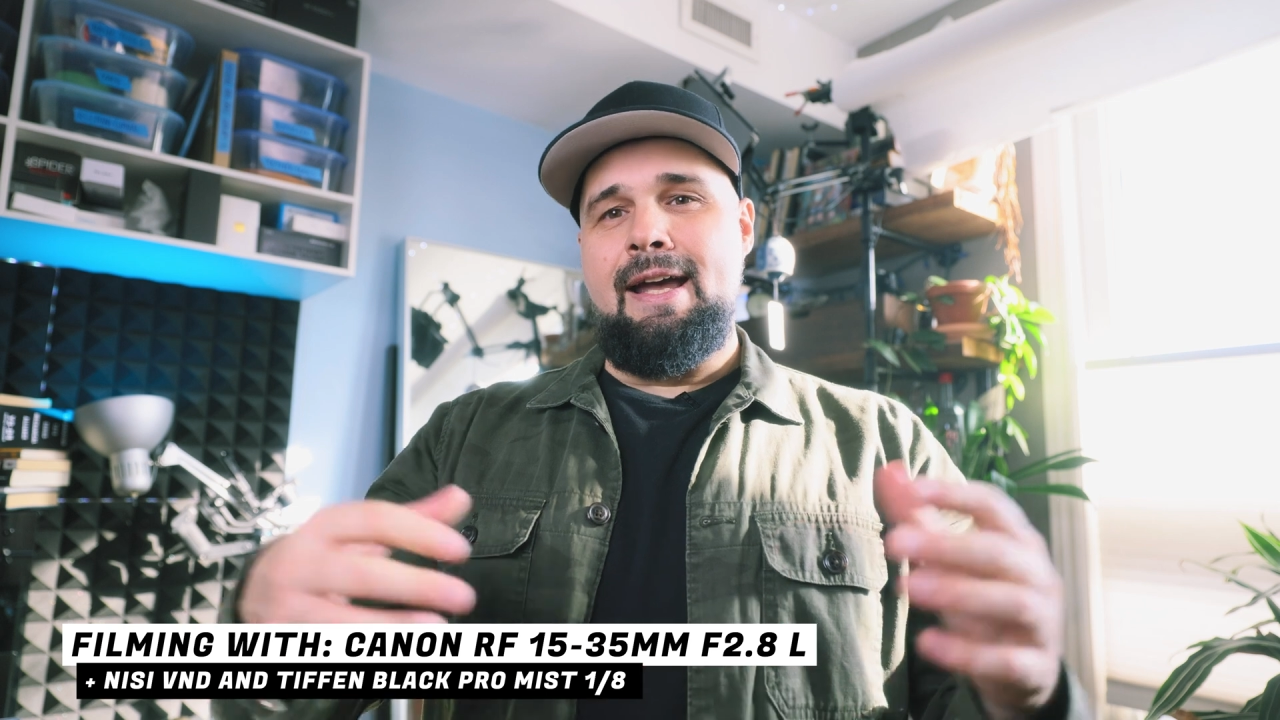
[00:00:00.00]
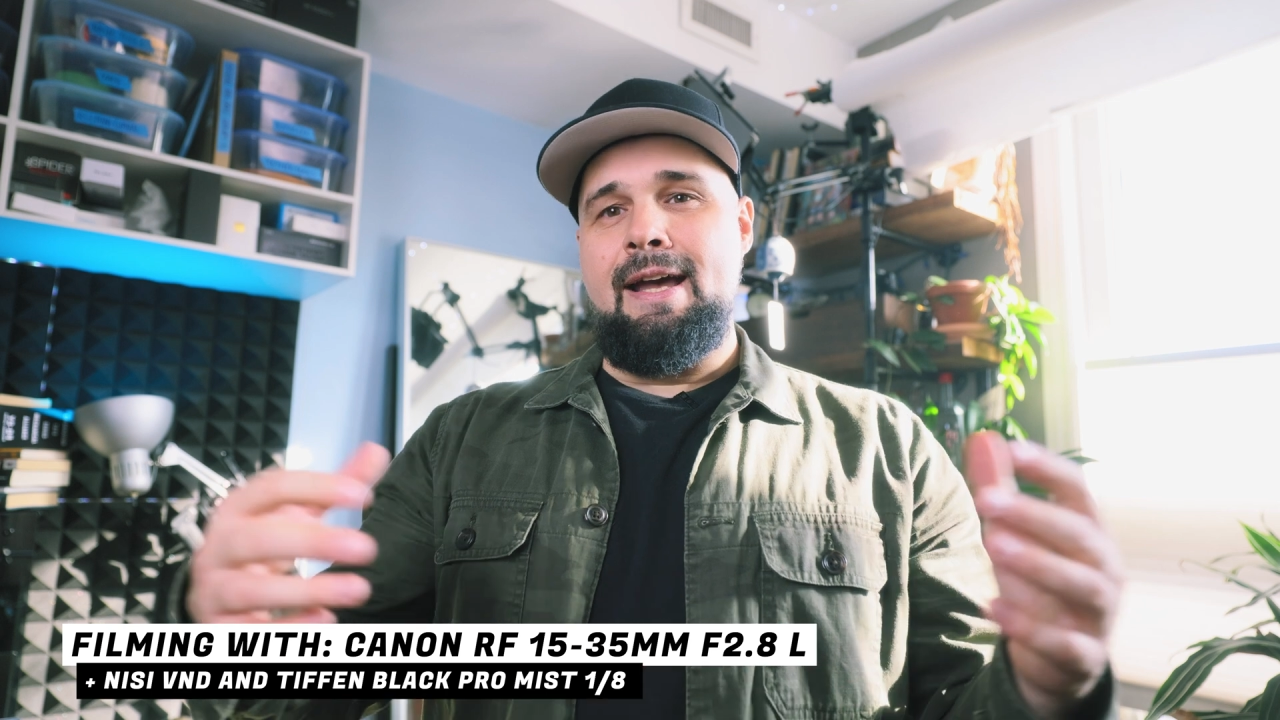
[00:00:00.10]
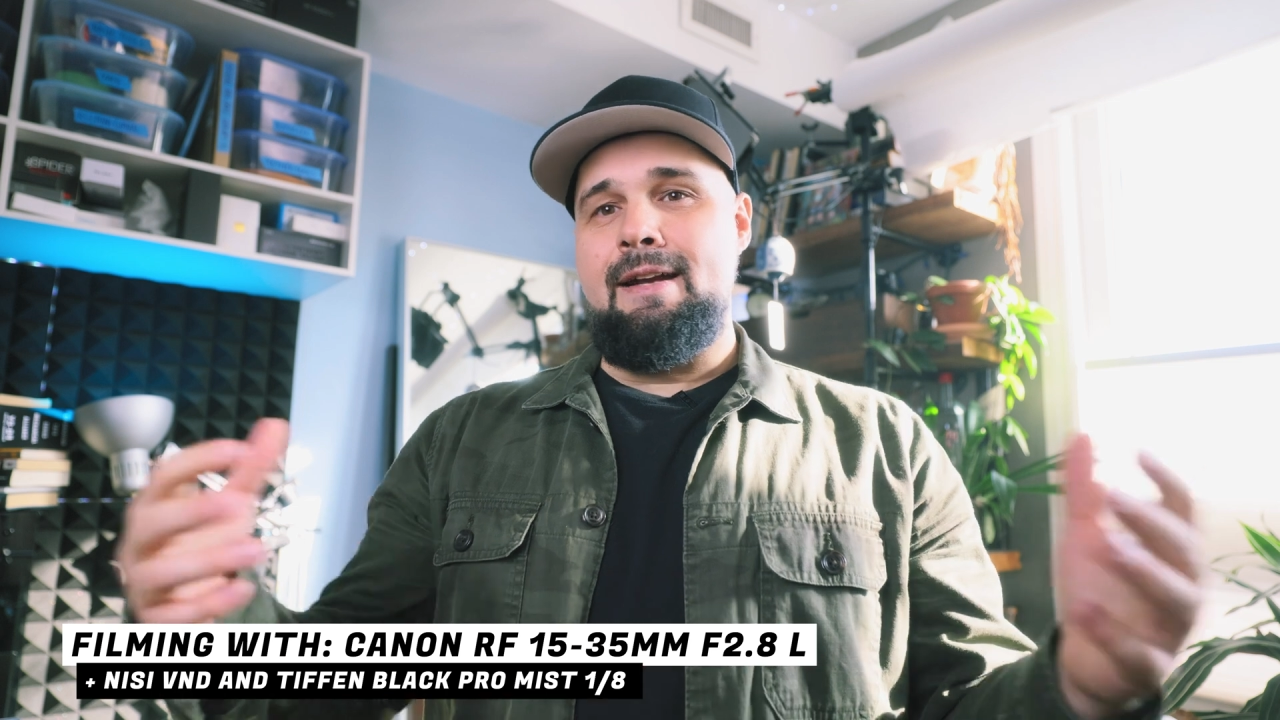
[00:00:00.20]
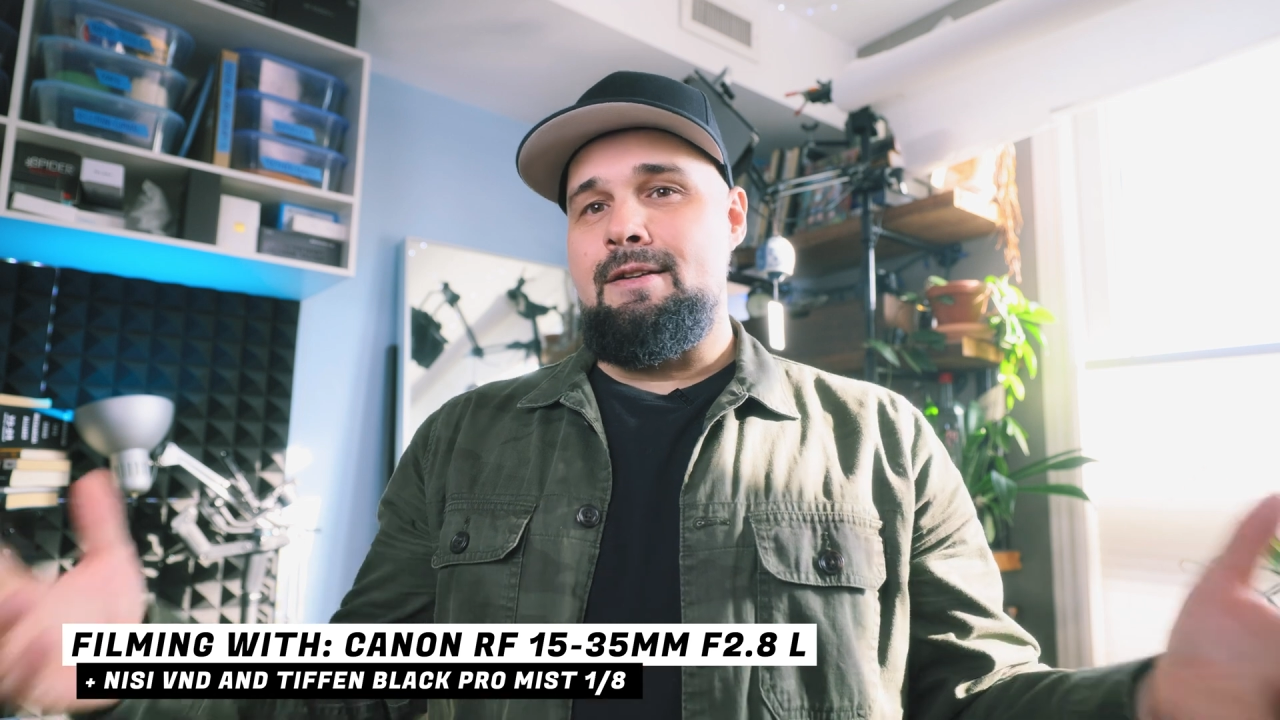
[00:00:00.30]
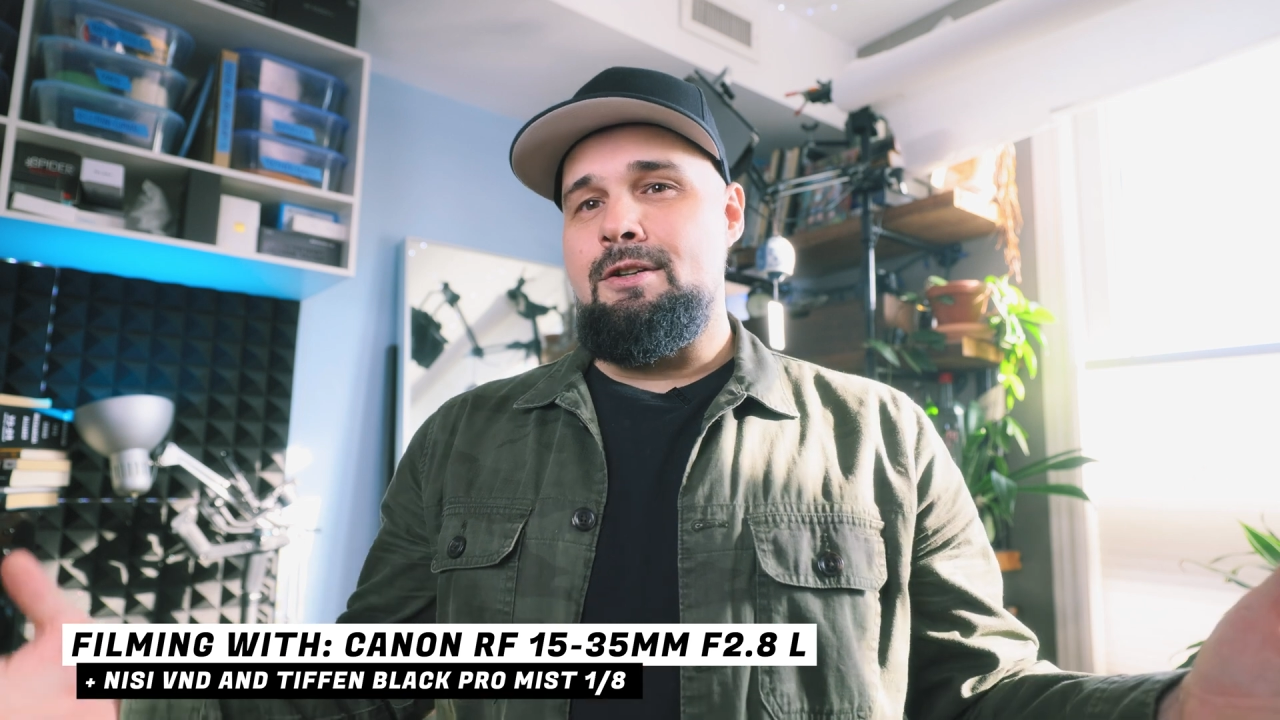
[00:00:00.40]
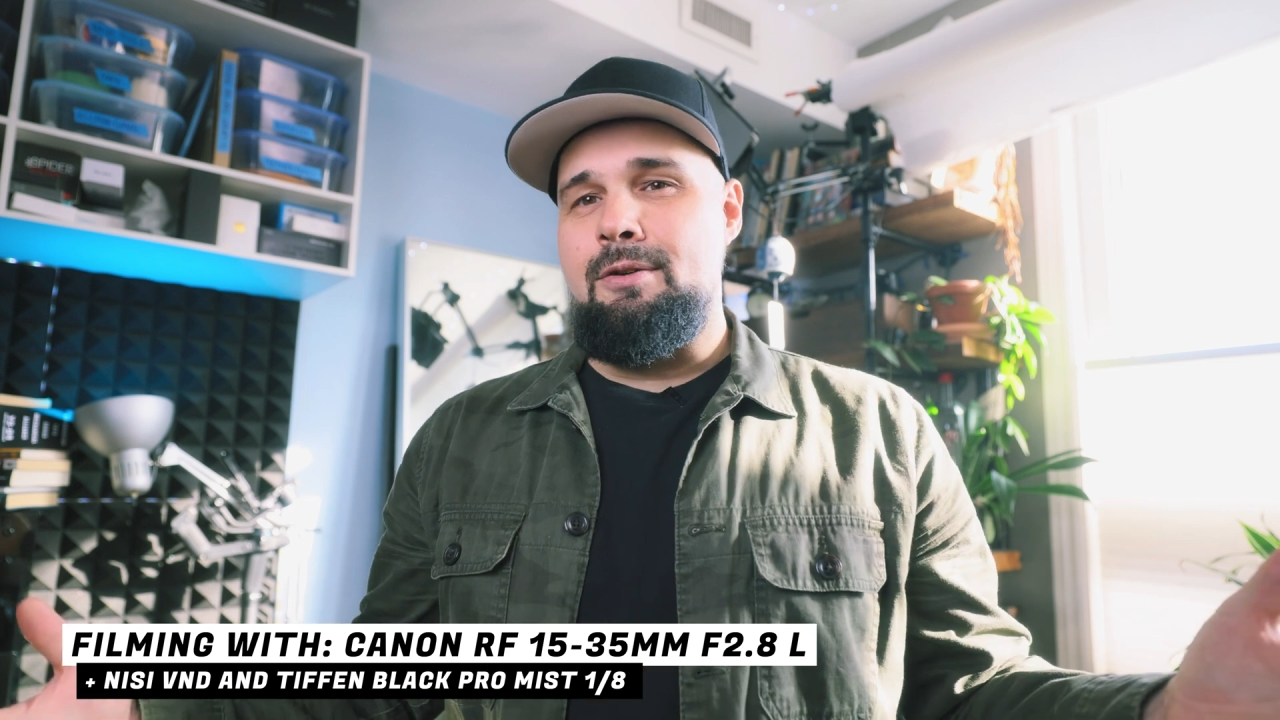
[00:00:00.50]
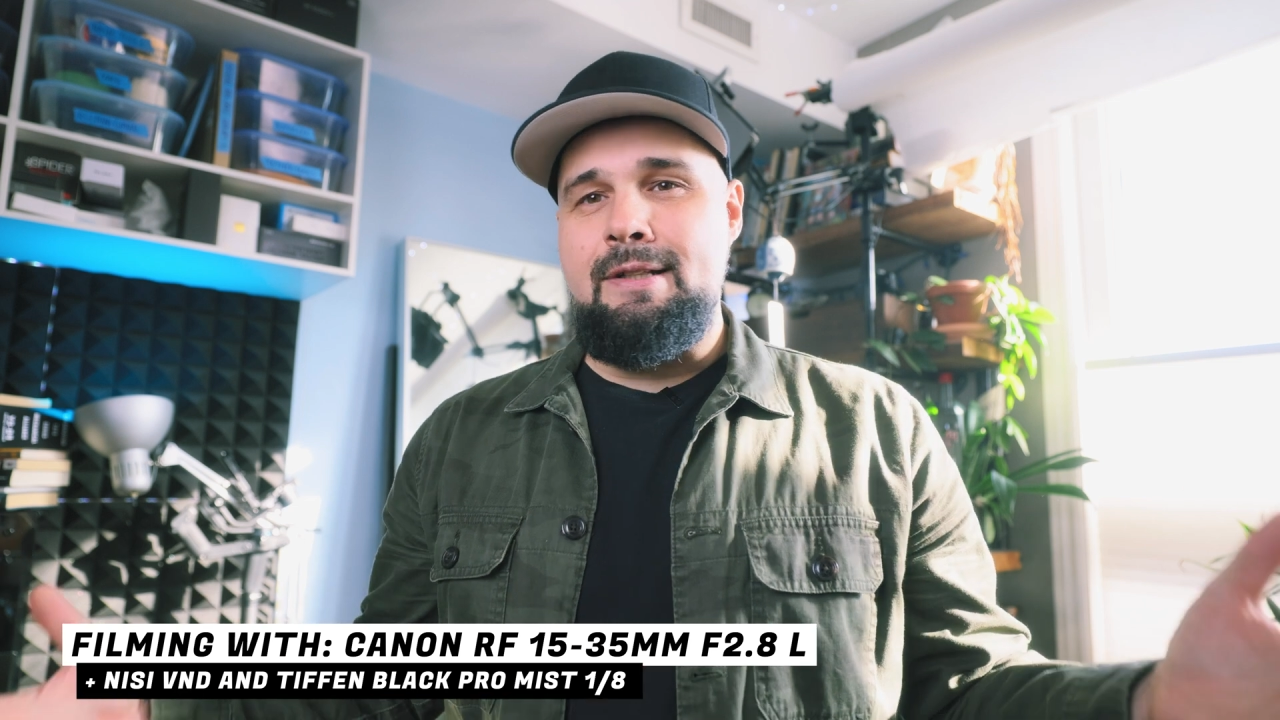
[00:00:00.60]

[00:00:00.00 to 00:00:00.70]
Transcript: and you know,